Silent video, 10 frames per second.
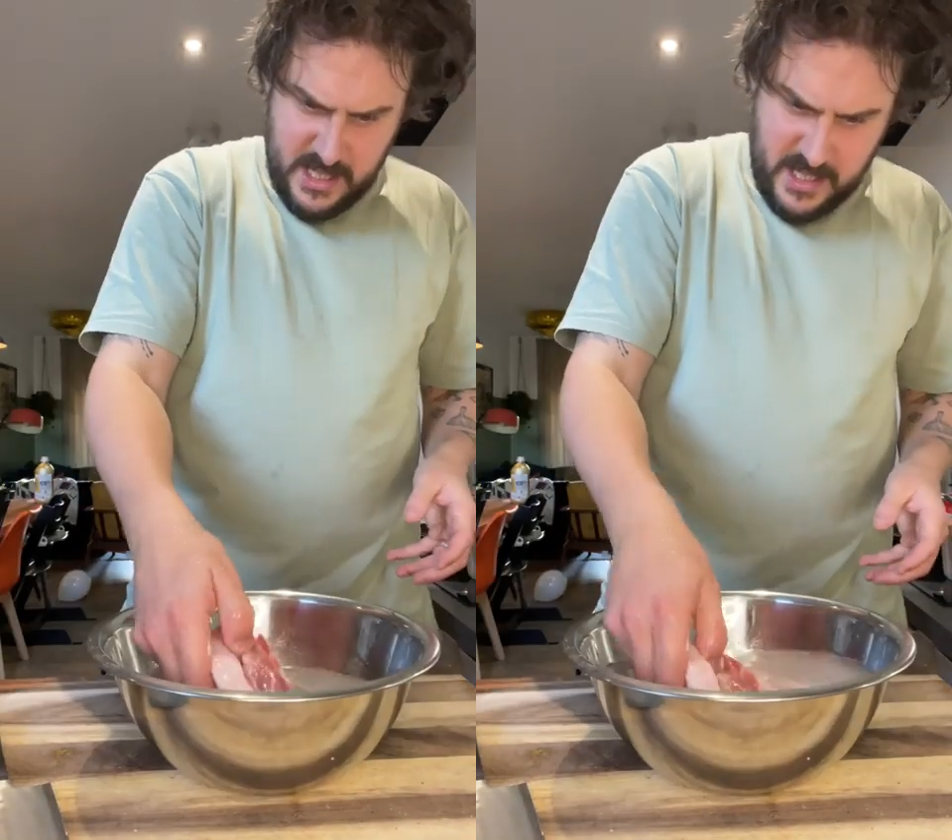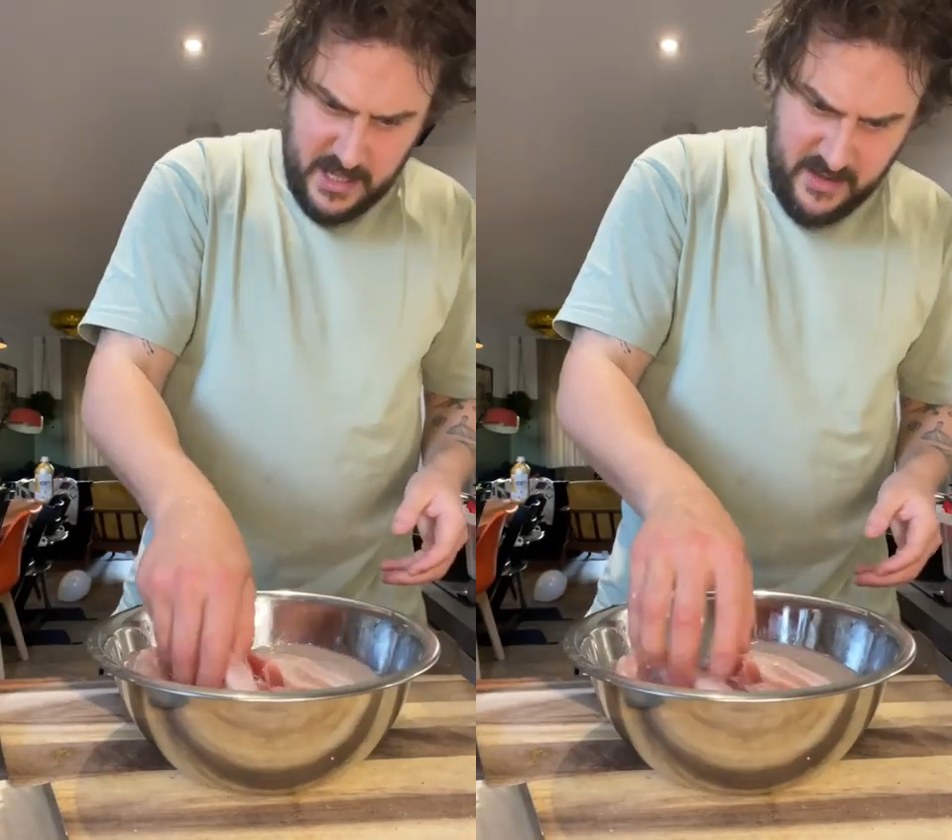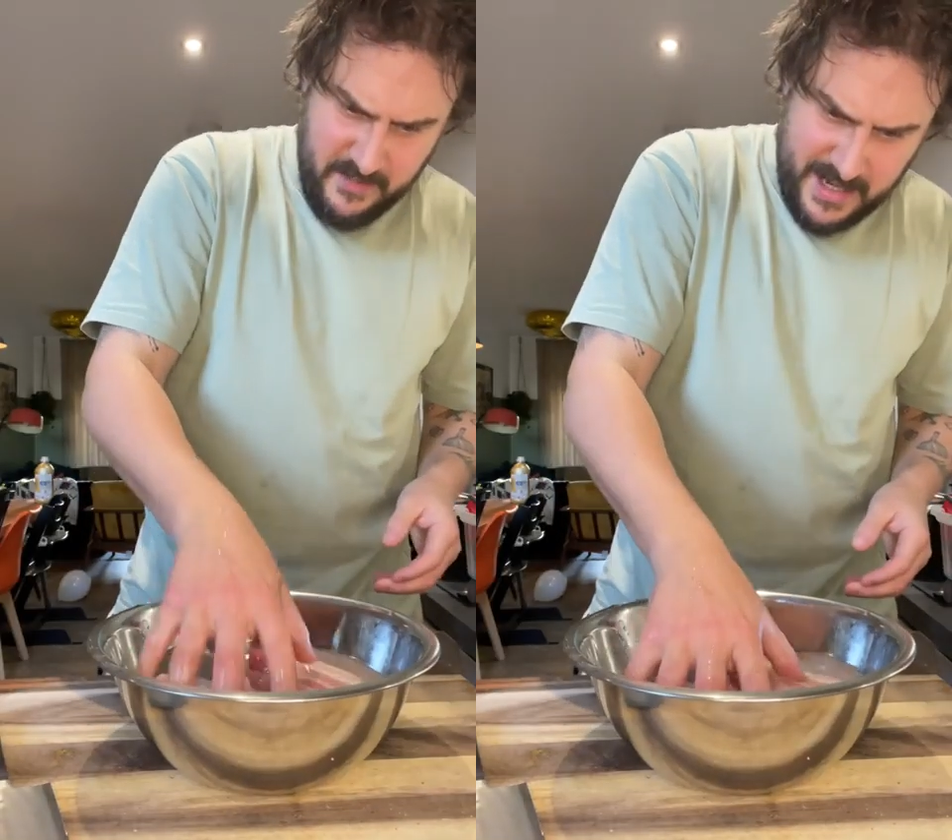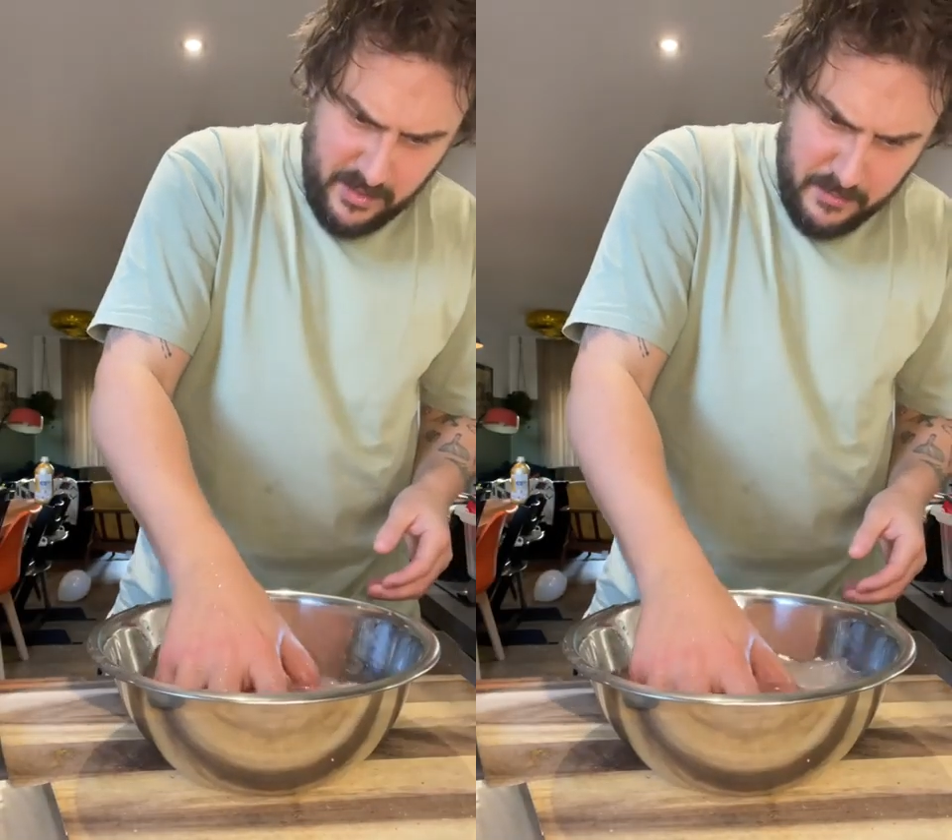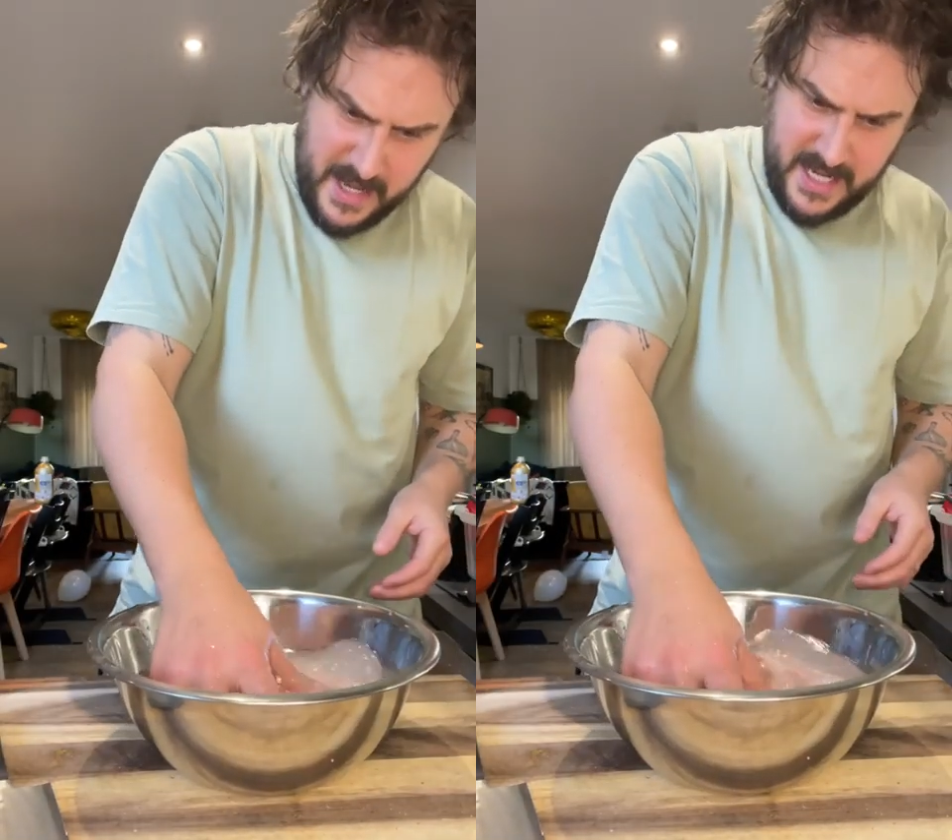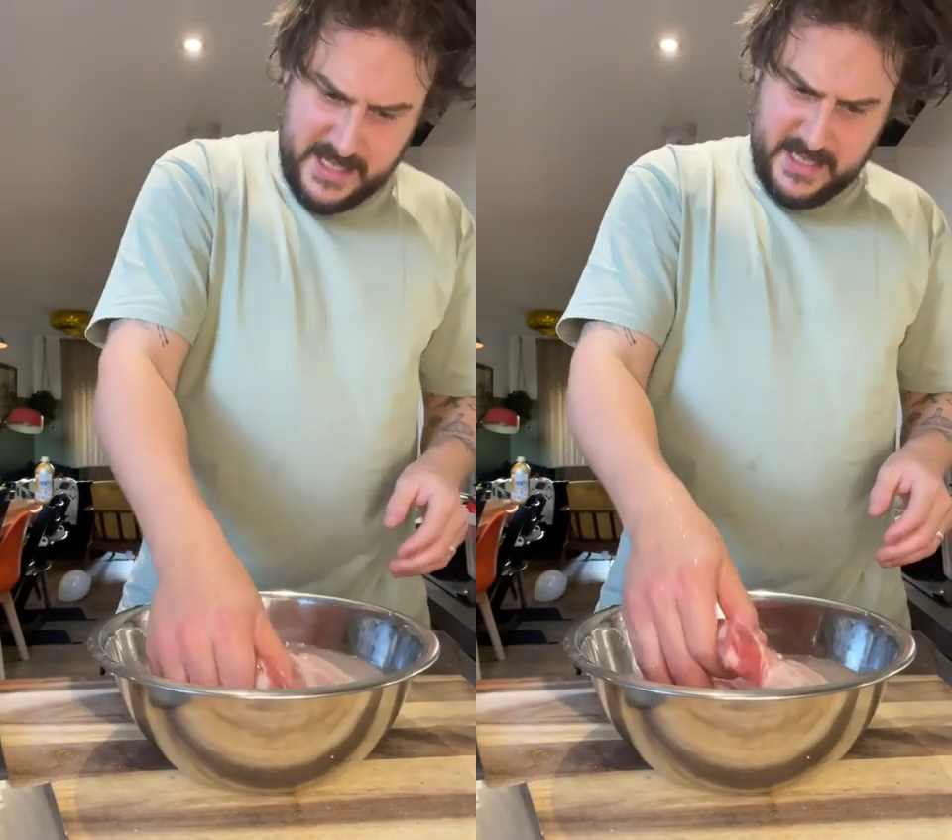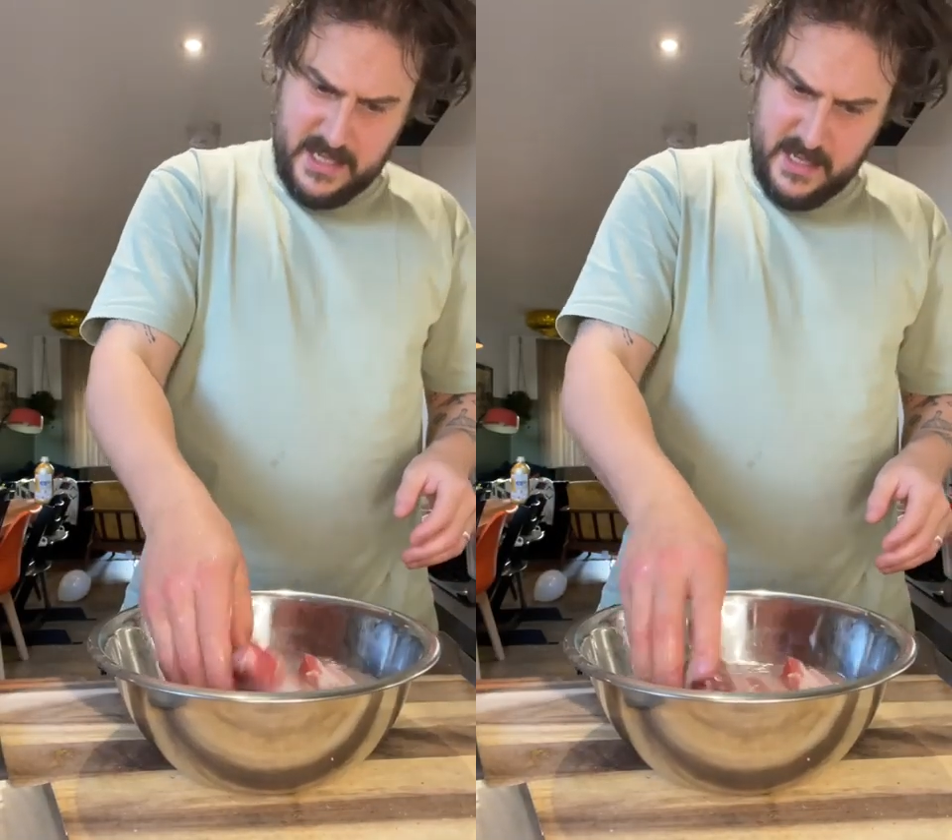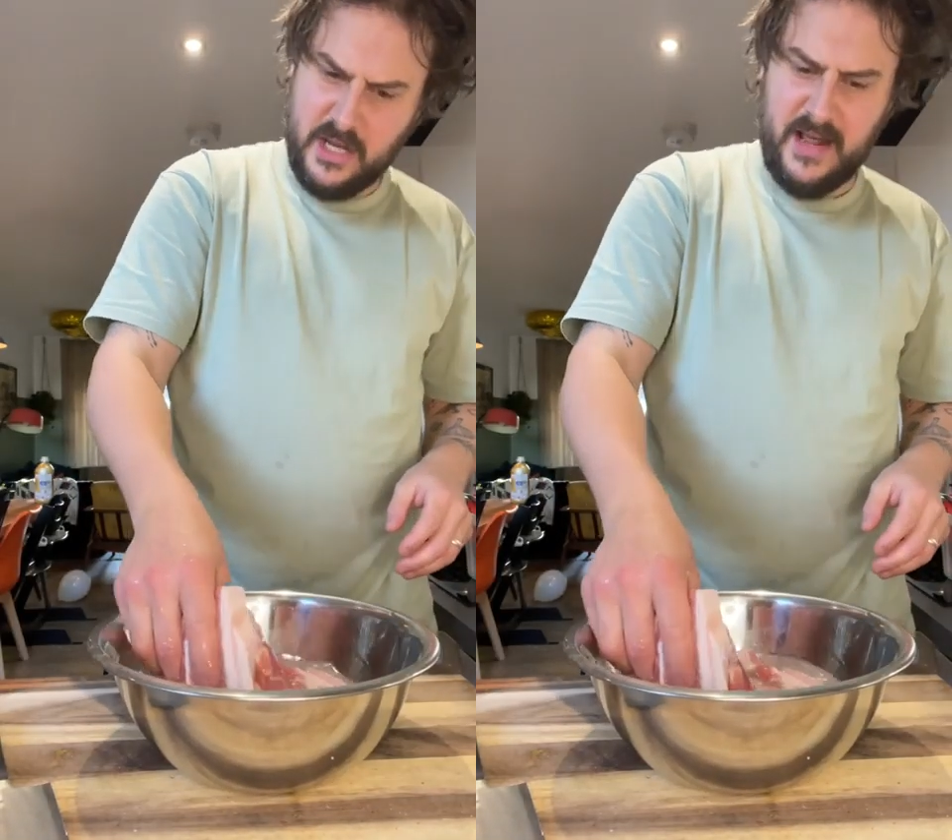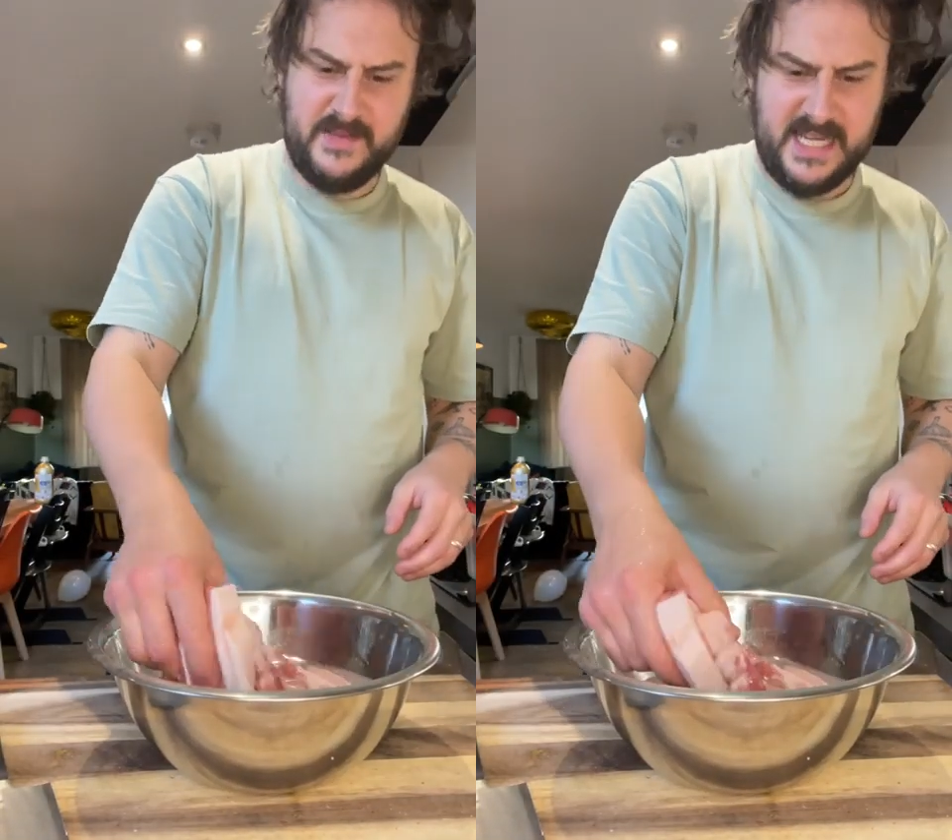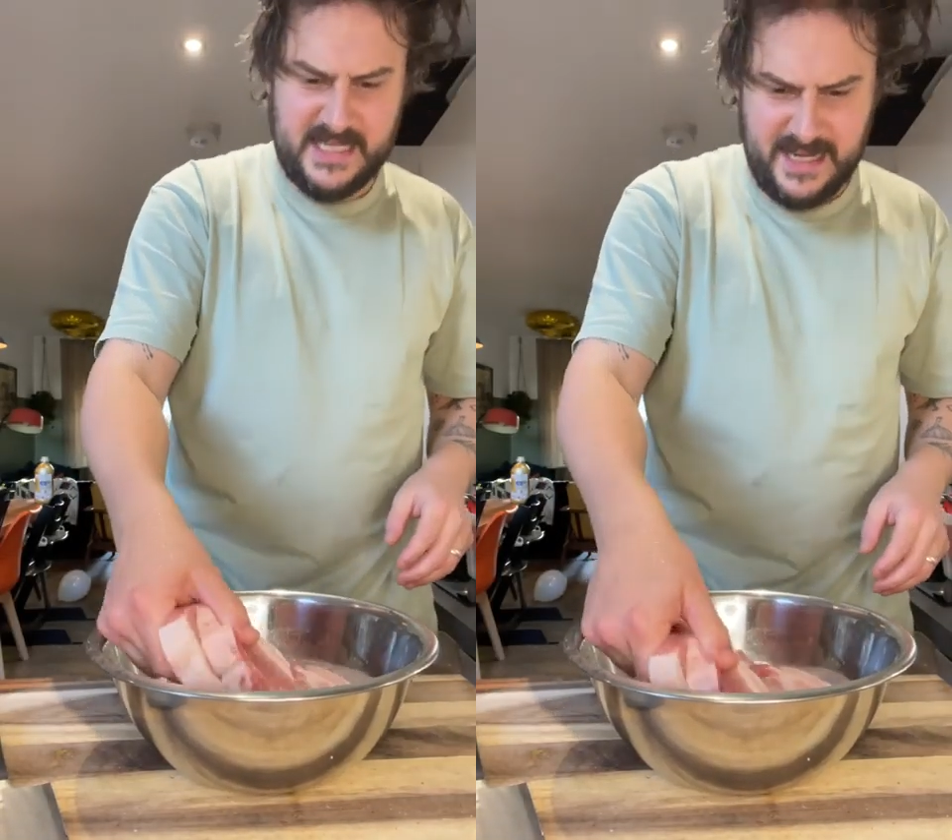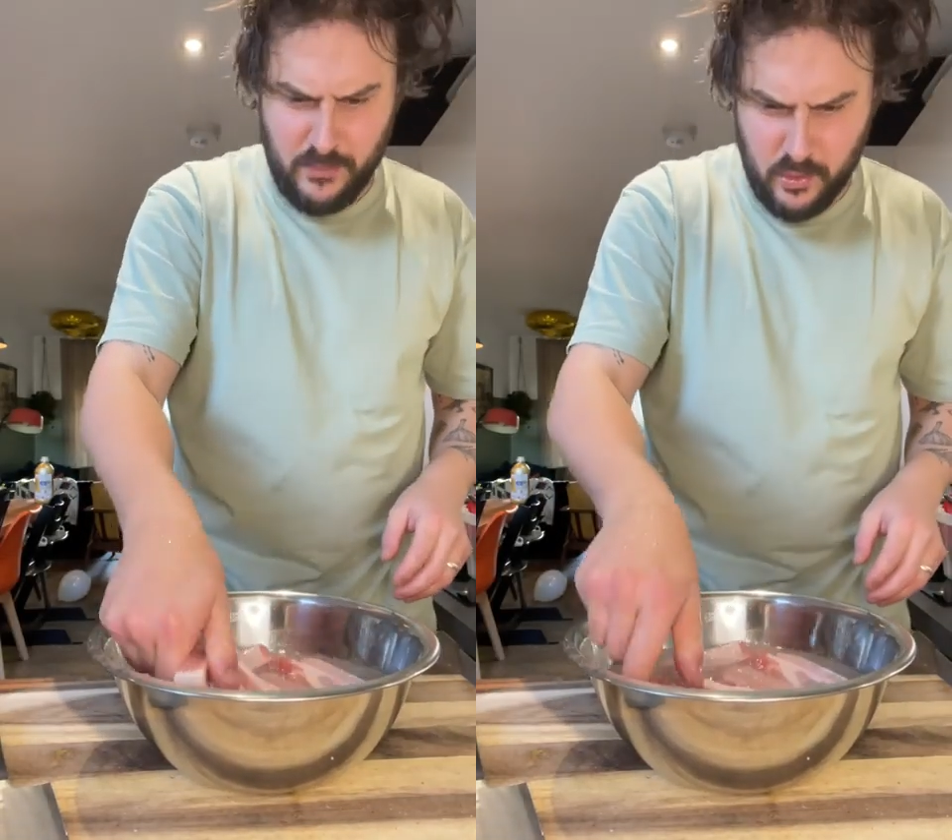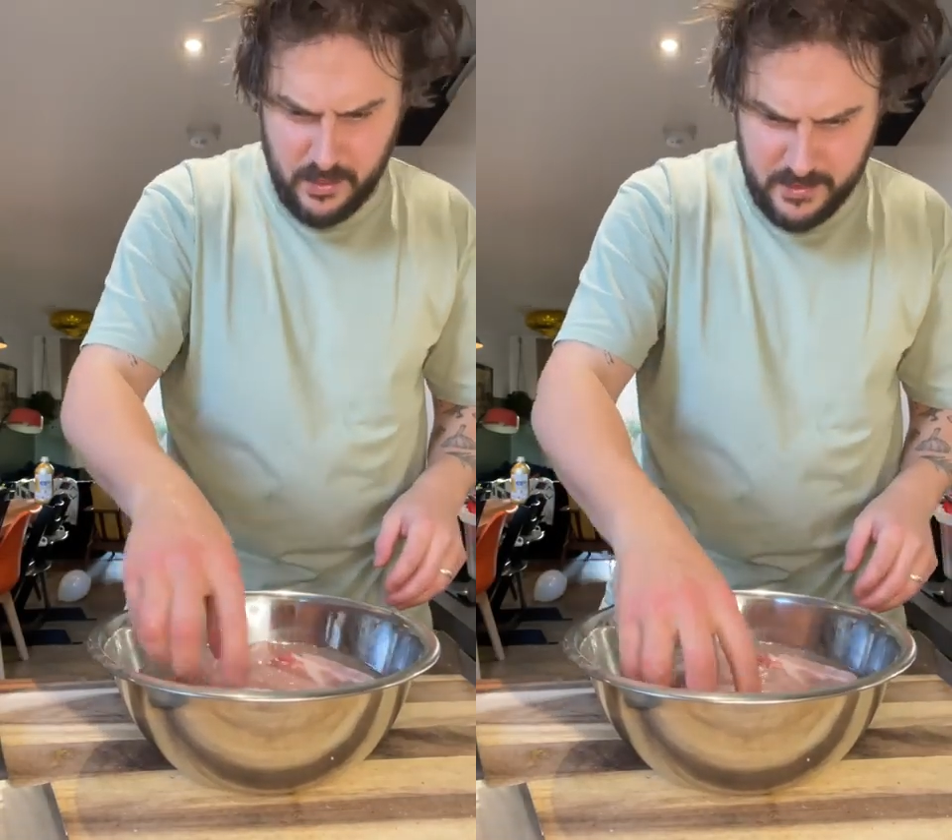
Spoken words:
Give them a little mix. Could have a taste of that water,